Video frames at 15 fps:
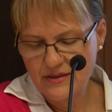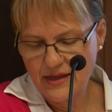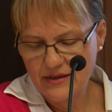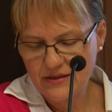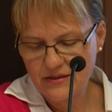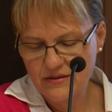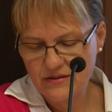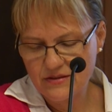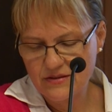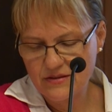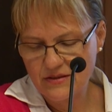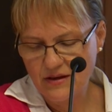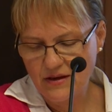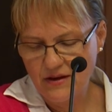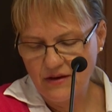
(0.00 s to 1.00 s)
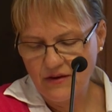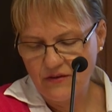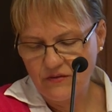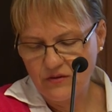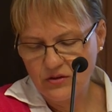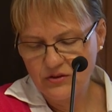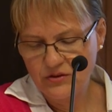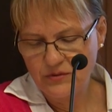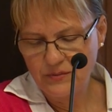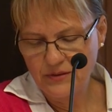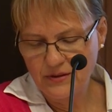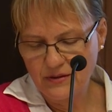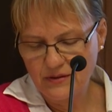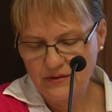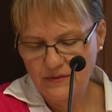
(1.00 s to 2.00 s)
that is
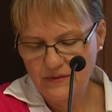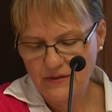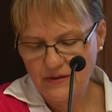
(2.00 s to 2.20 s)
vulnerable.